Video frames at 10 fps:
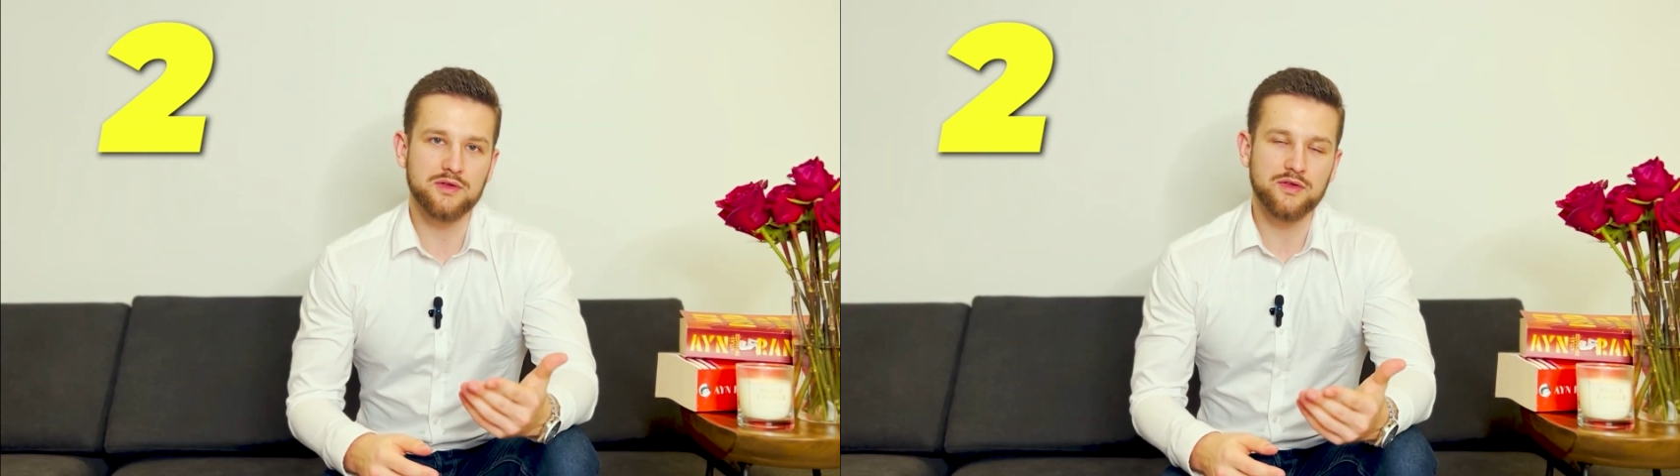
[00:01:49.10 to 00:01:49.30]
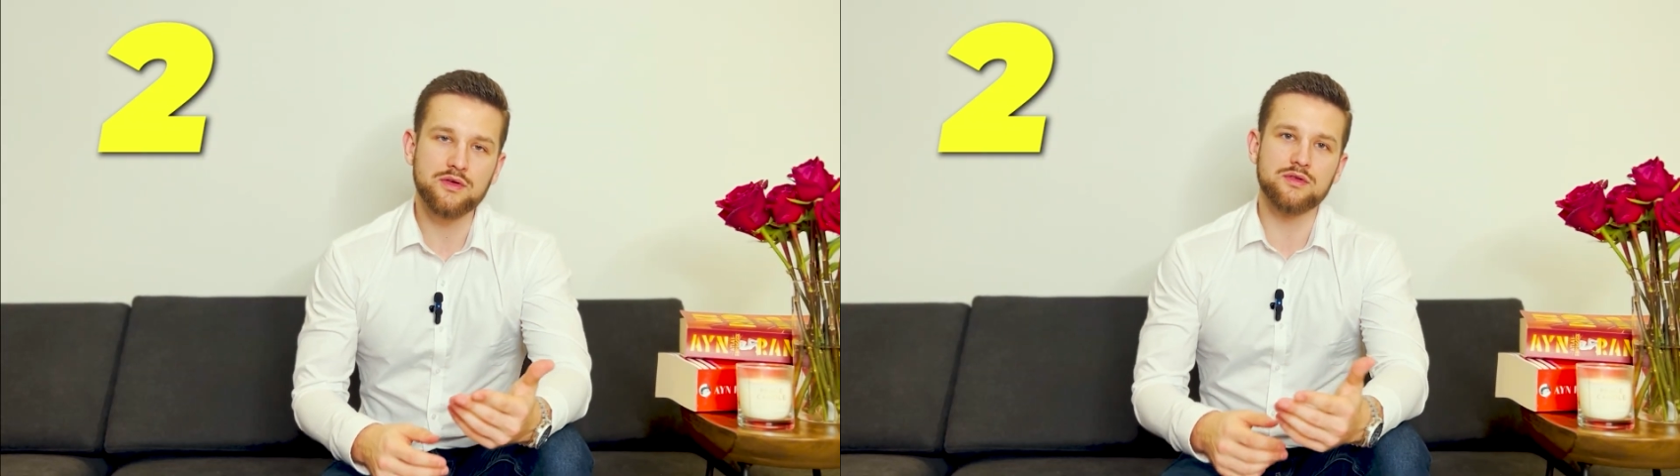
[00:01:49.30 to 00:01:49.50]

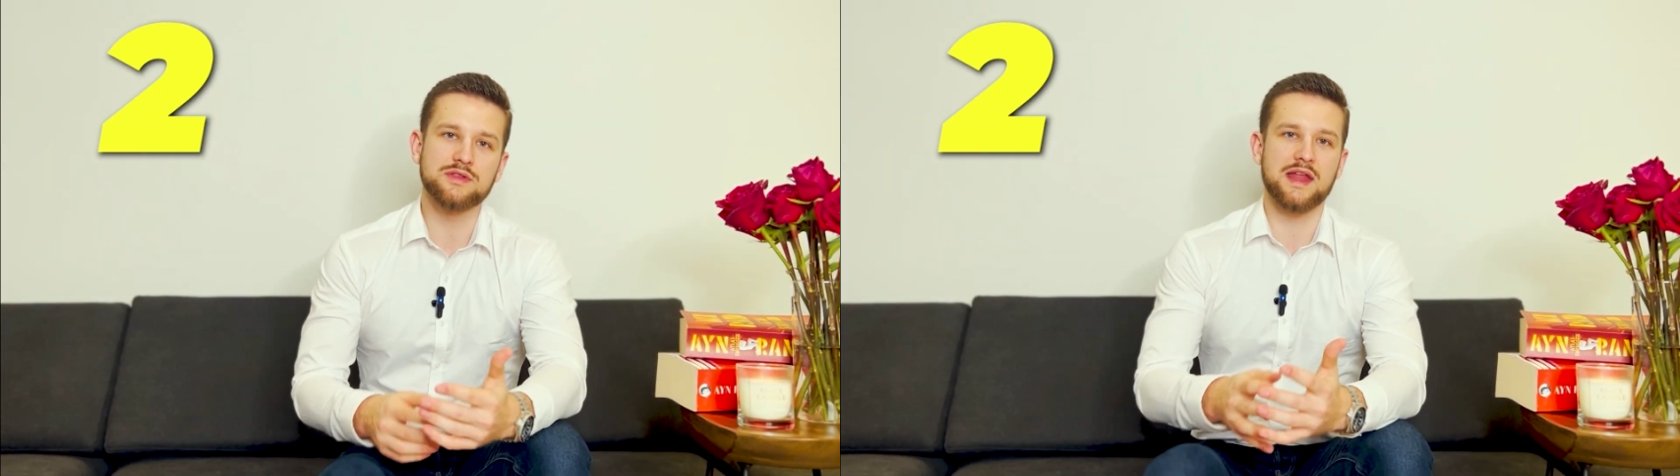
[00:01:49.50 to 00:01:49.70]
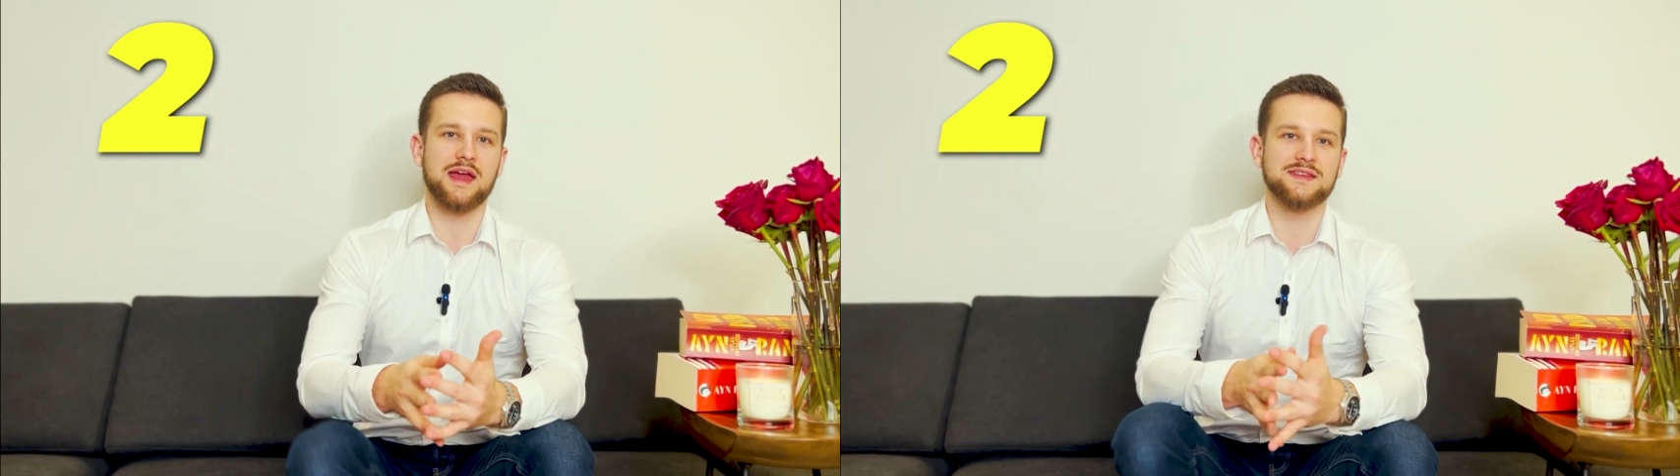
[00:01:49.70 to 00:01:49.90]
two
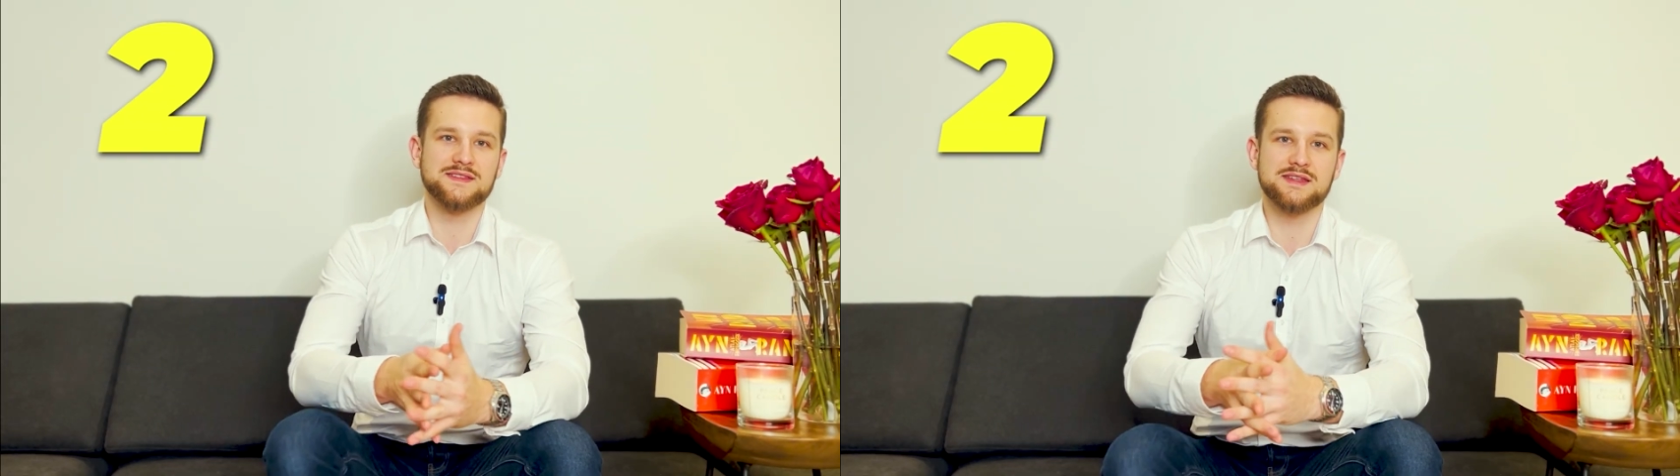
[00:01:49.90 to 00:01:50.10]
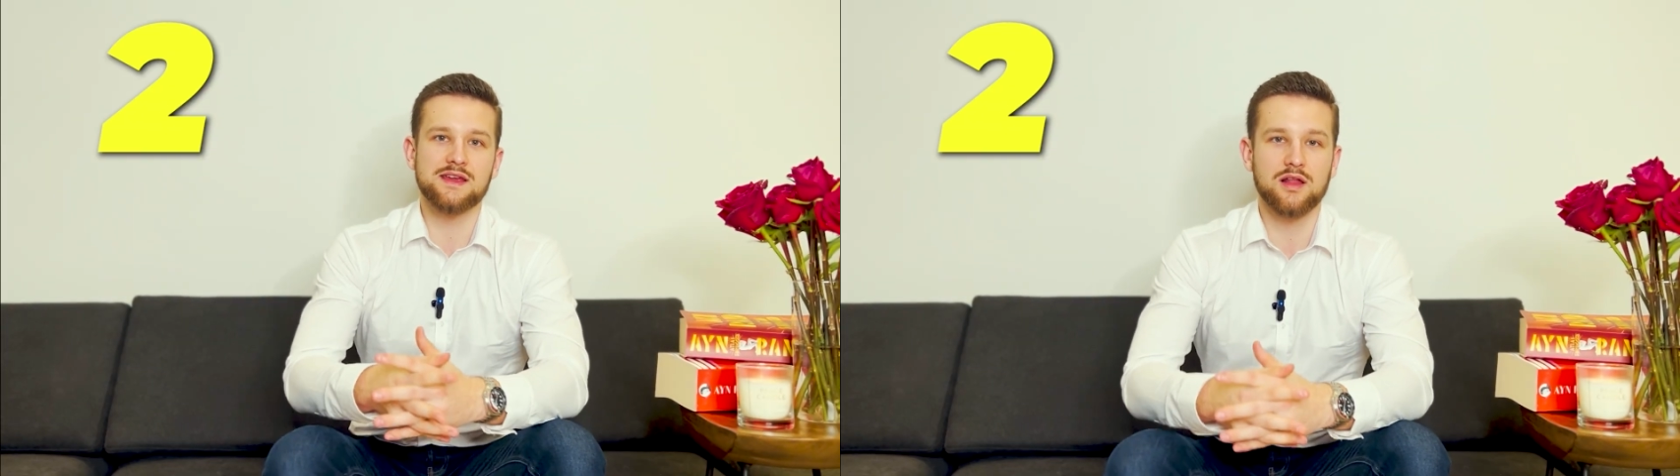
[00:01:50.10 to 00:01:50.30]
that I
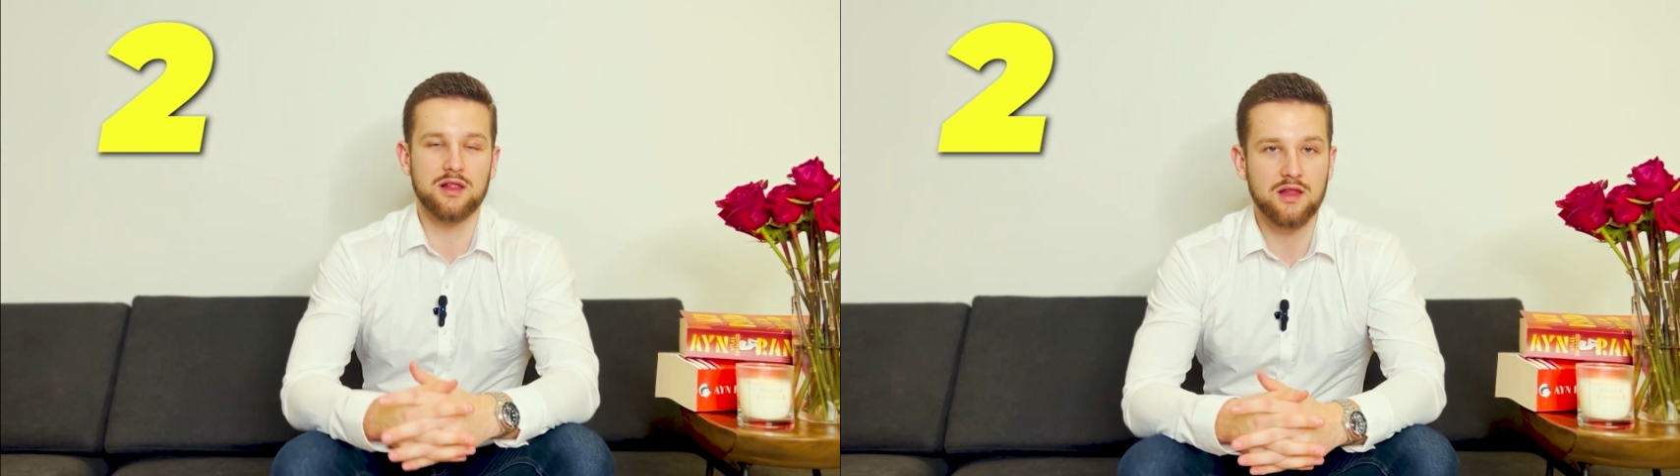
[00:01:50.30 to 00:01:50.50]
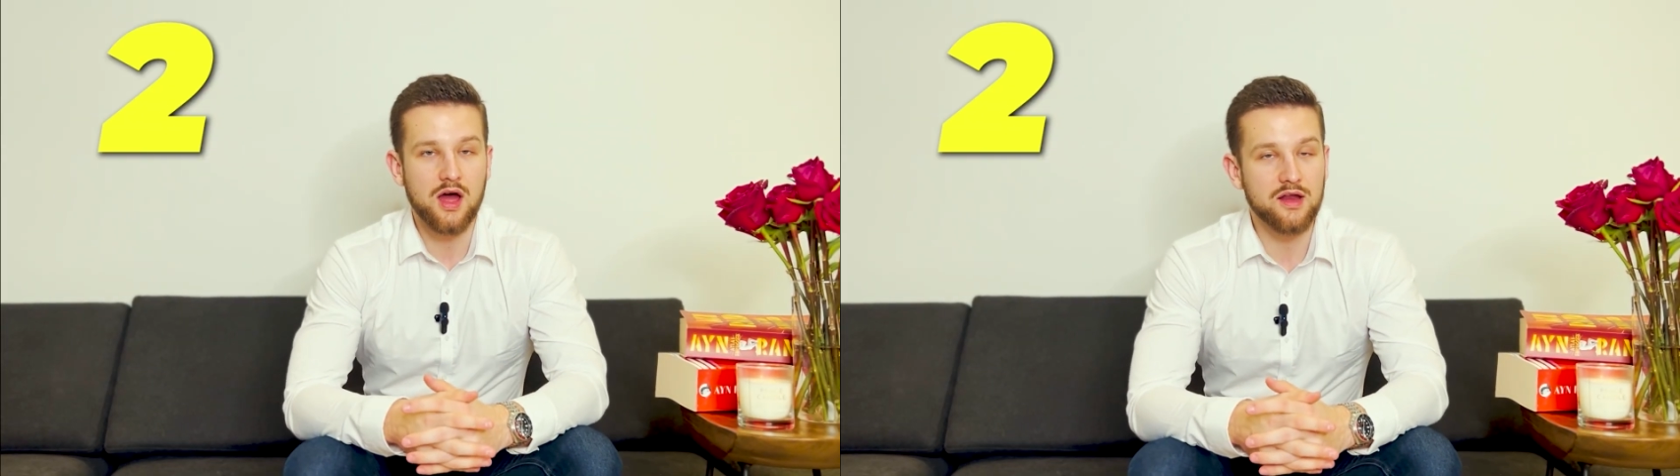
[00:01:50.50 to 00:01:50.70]
see a
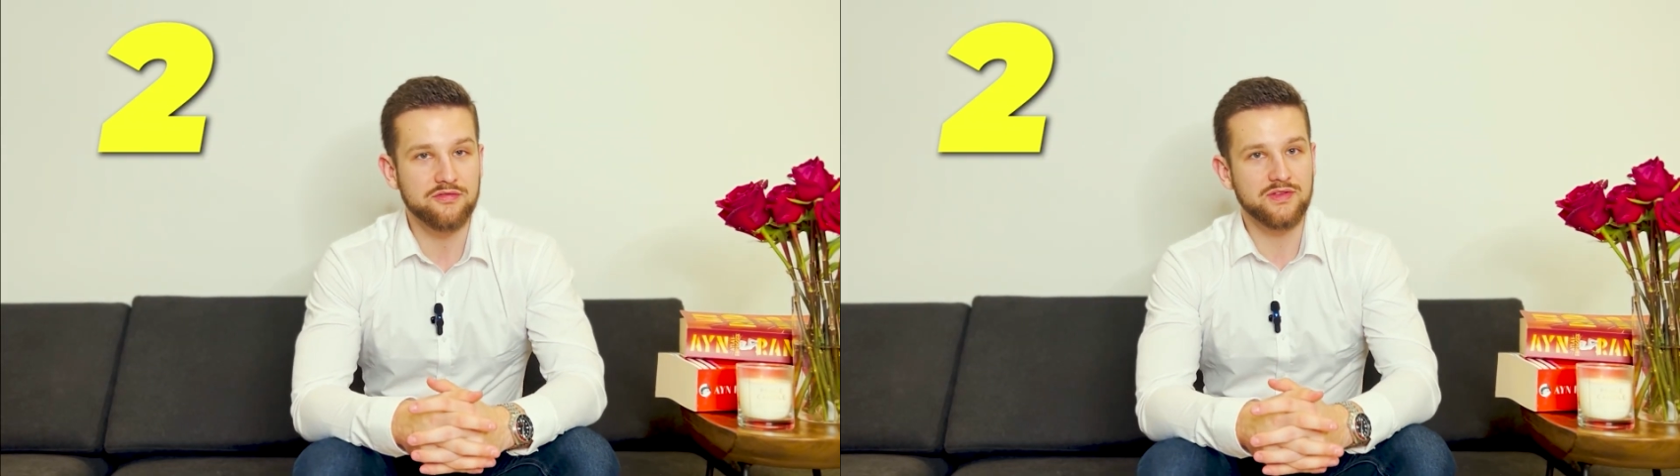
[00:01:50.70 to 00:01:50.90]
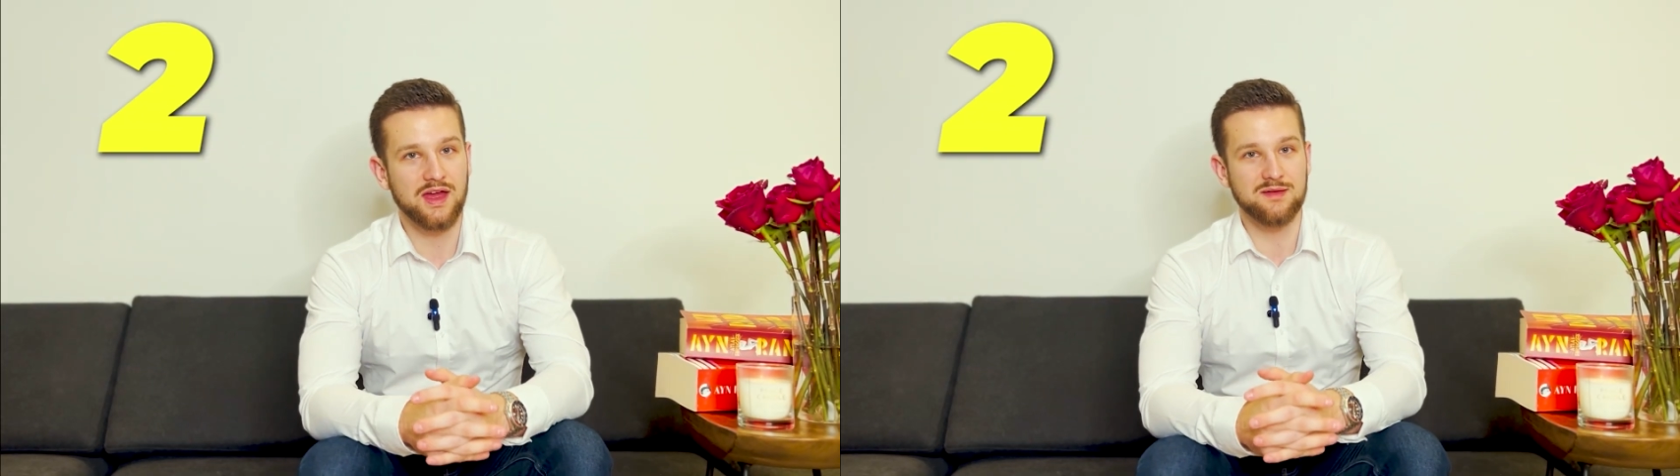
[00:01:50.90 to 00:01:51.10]
lot
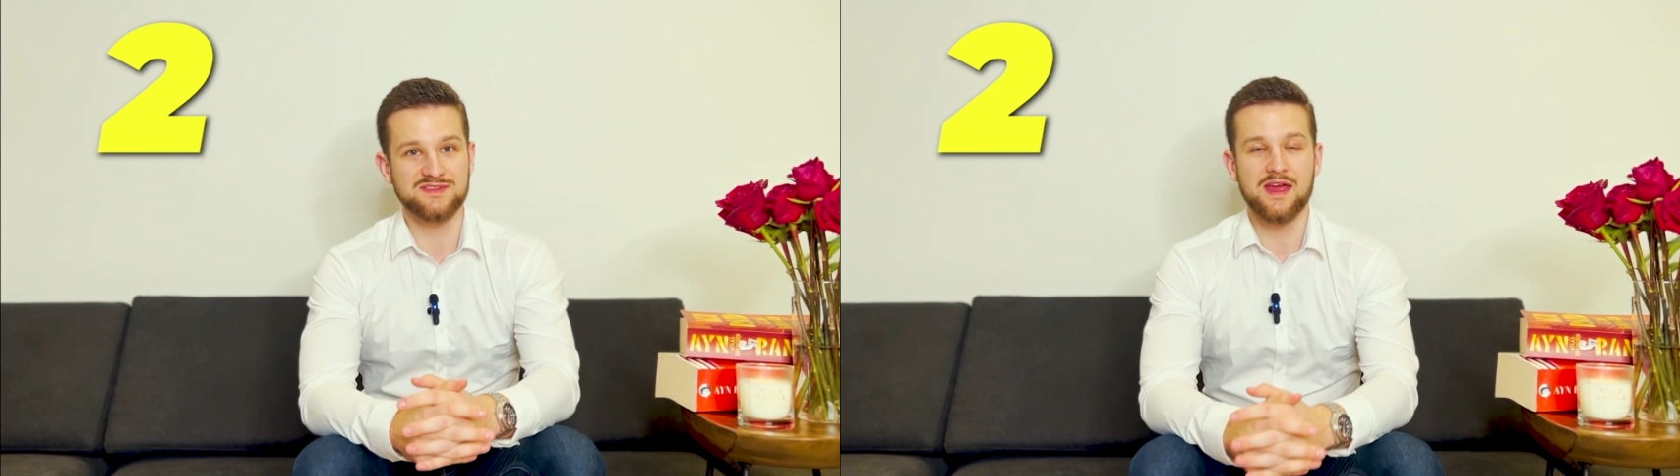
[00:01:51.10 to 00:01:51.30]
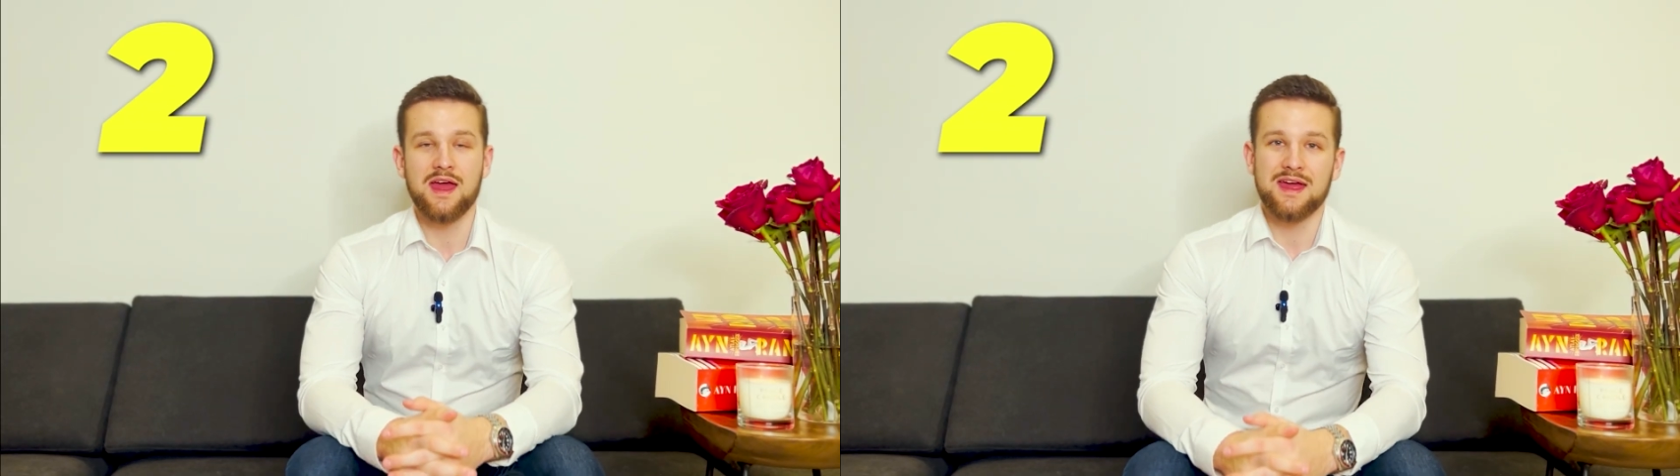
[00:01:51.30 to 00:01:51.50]
of times